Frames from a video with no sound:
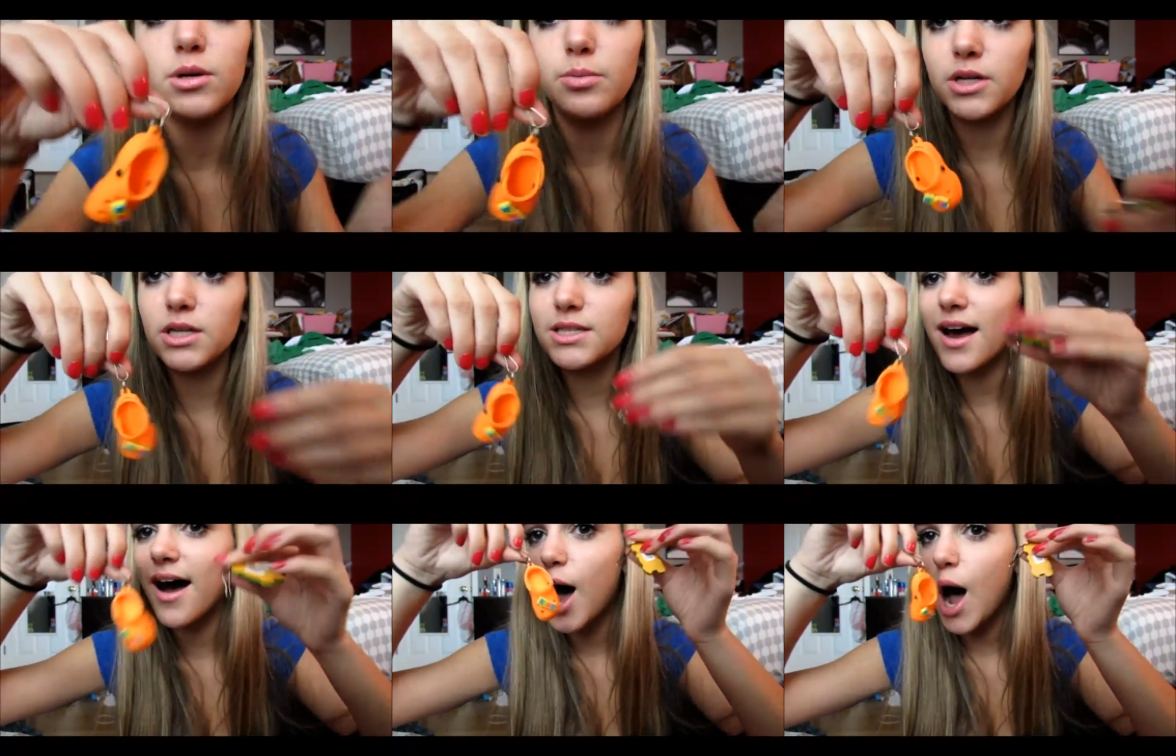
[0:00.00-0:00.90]
going to put it
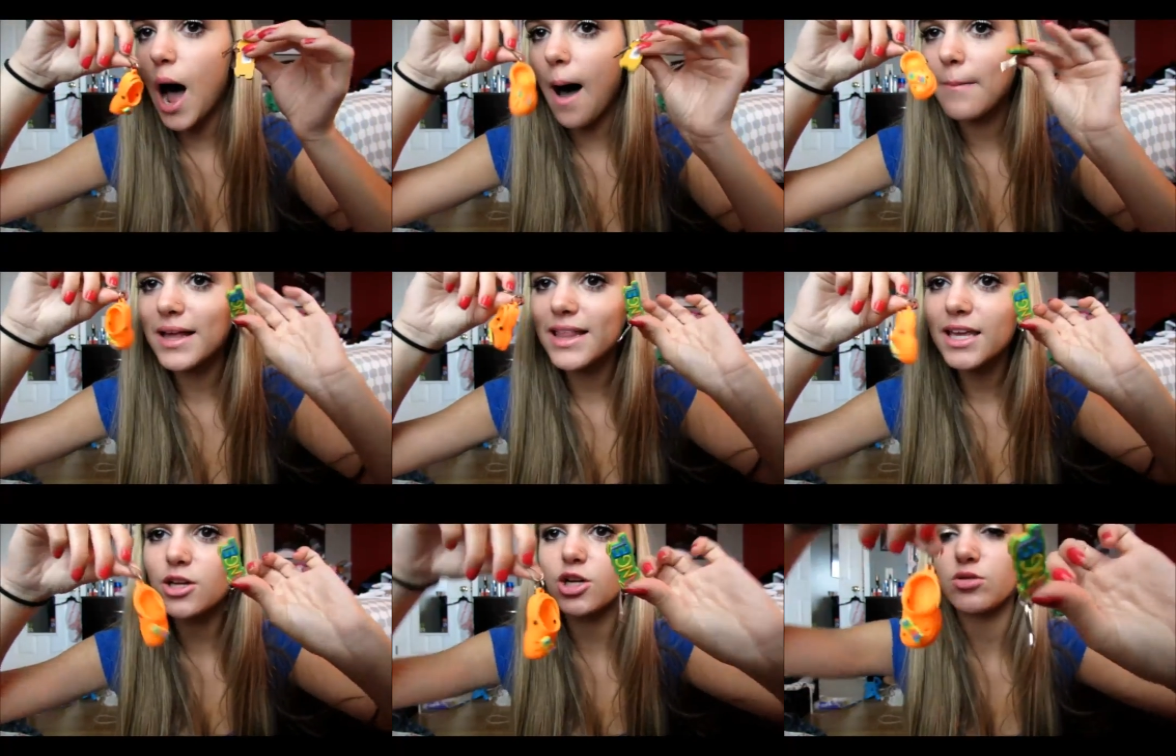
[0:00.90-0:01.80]
on my
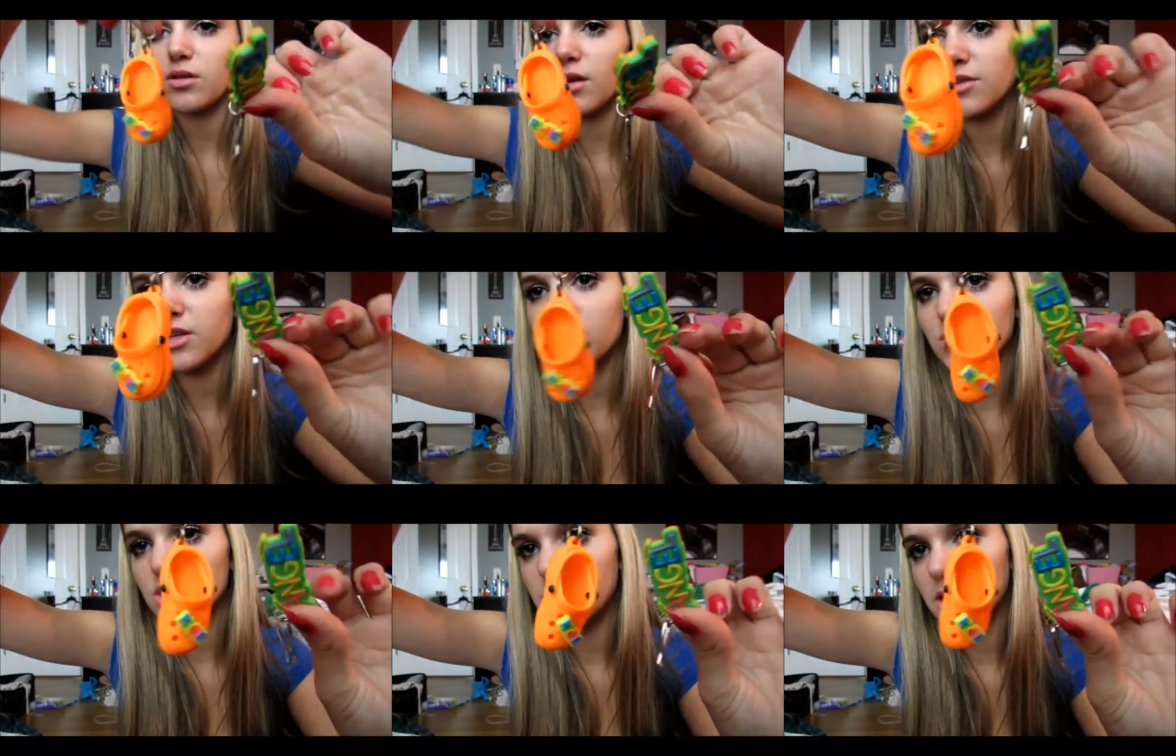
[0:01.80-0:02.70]
lanyard, so I thought these
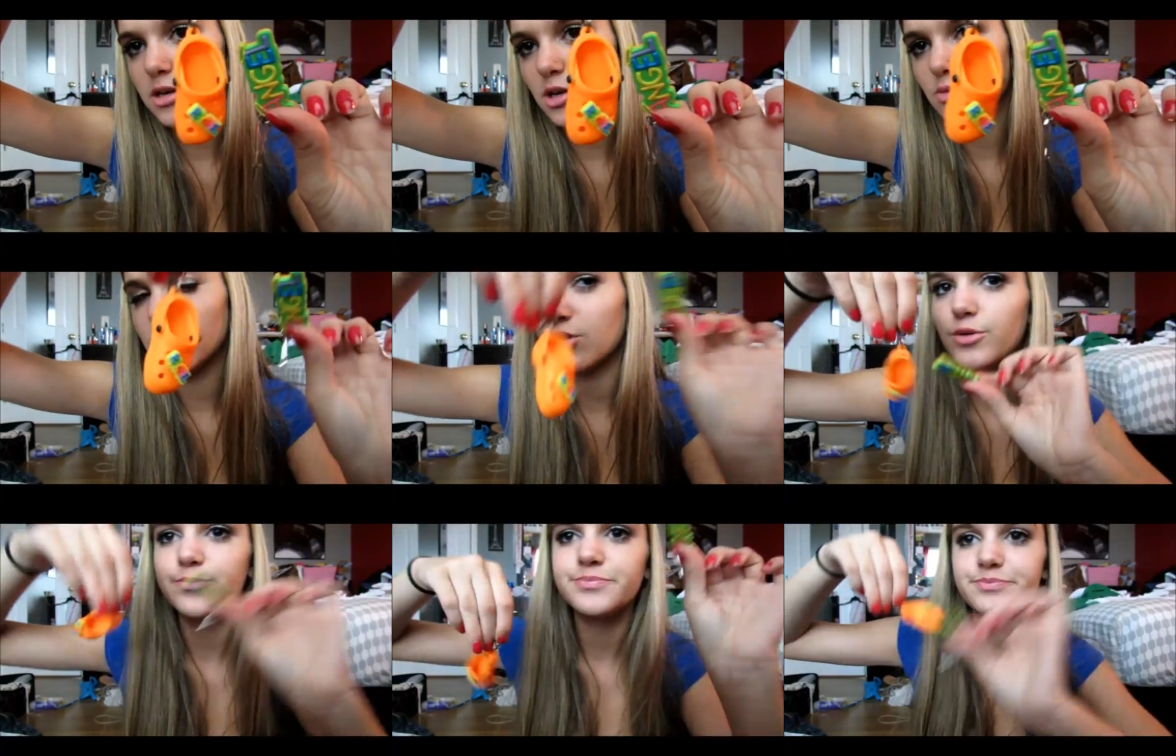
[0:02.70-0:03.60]
would just be a cute
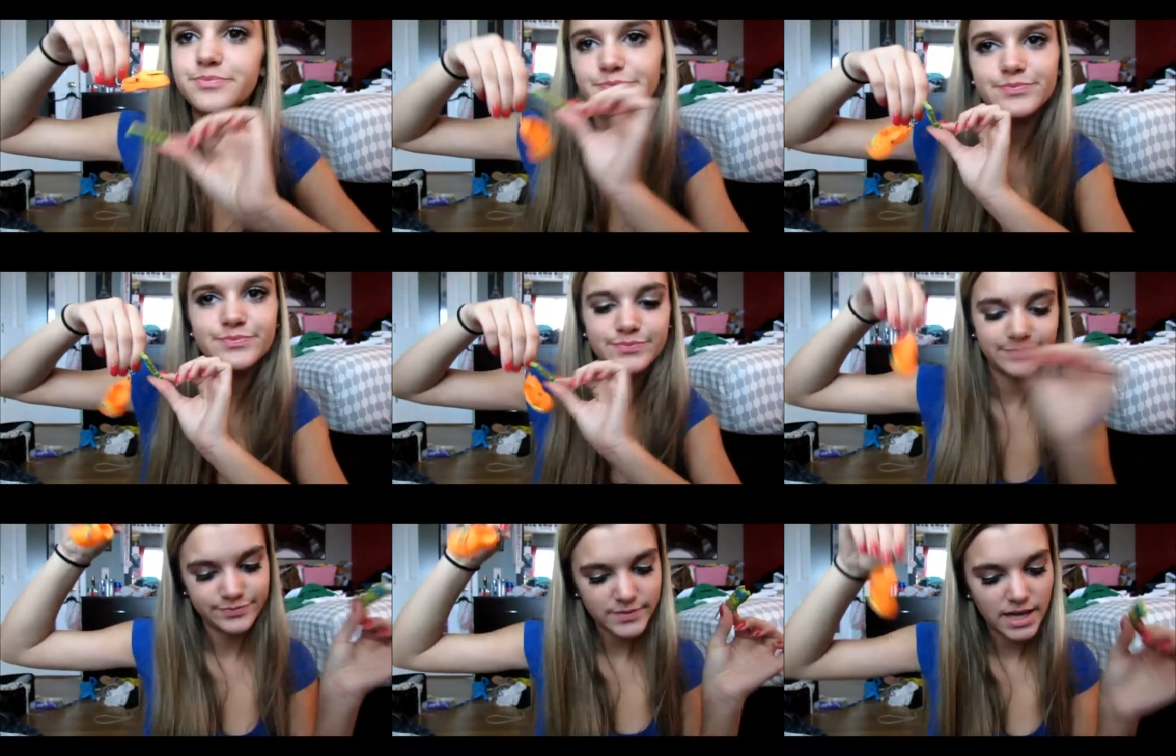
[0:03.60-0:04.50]
little
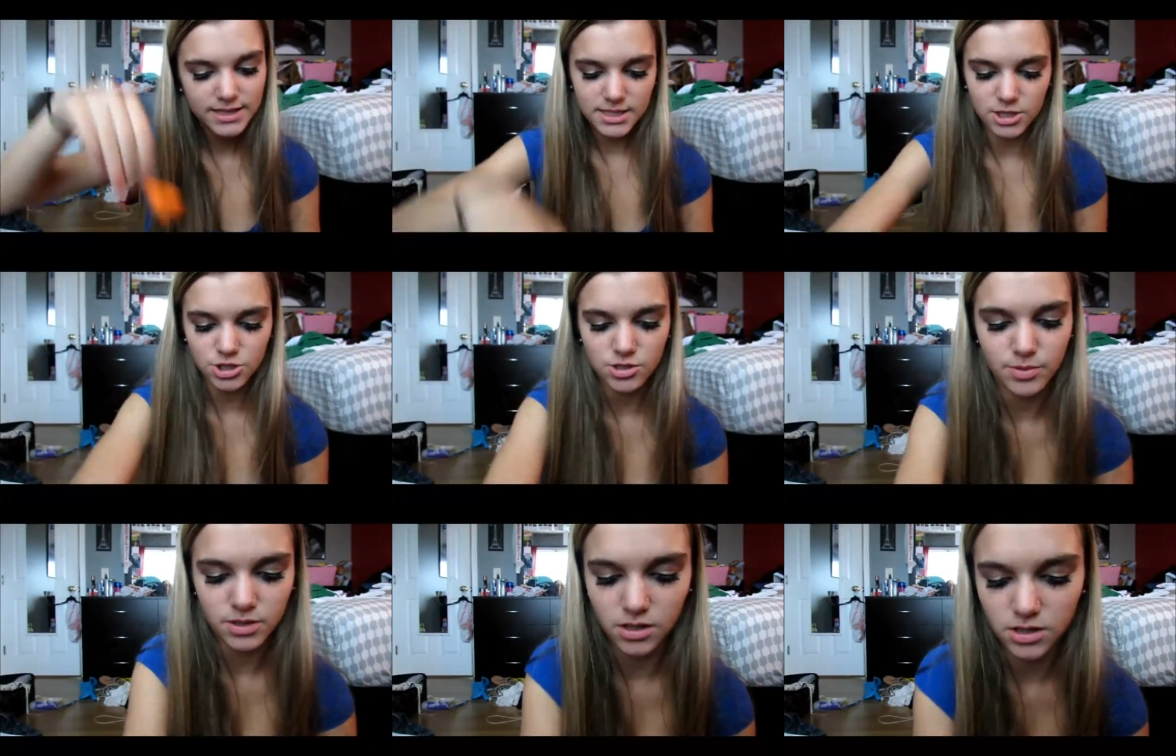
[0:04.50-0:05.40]
touch to
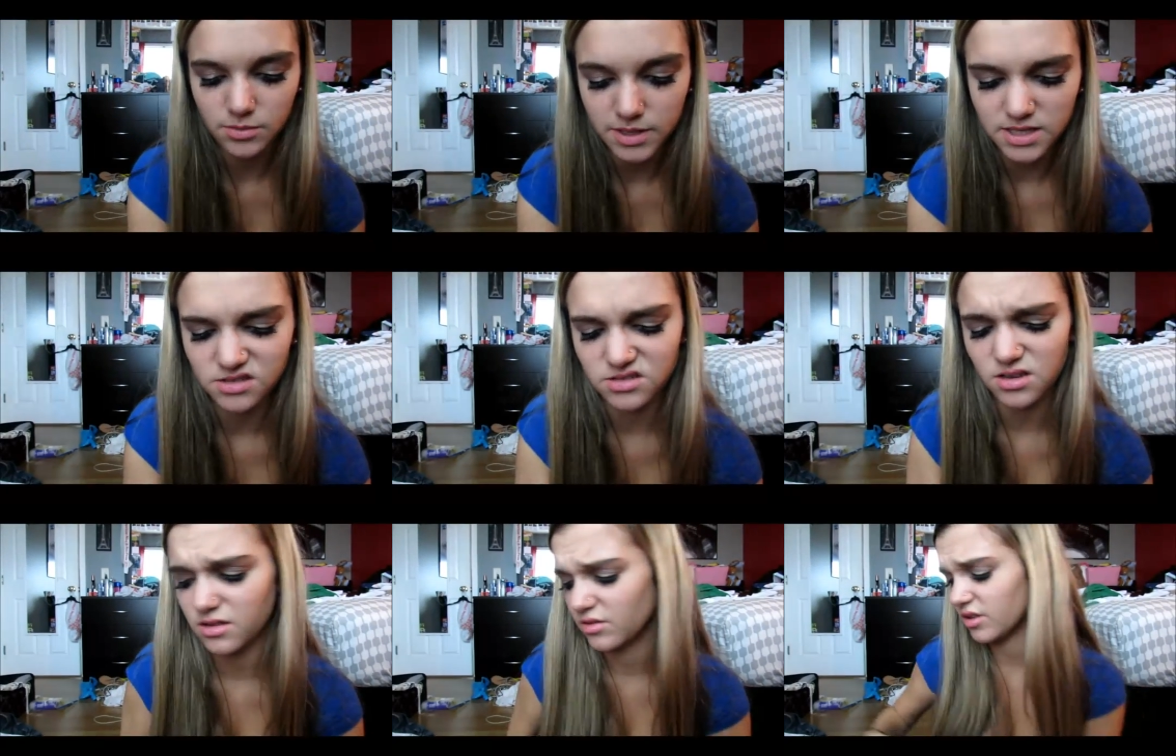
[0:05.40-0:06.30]
put on it because there's
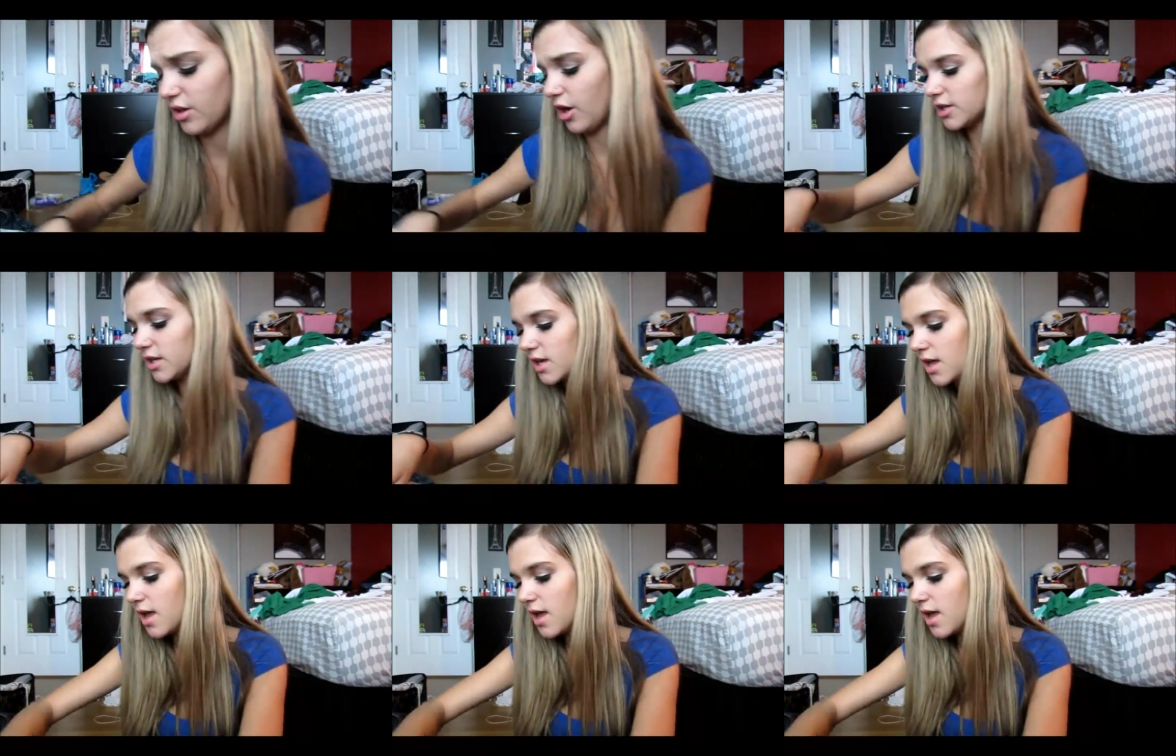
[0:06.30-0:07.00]
nothing really on it.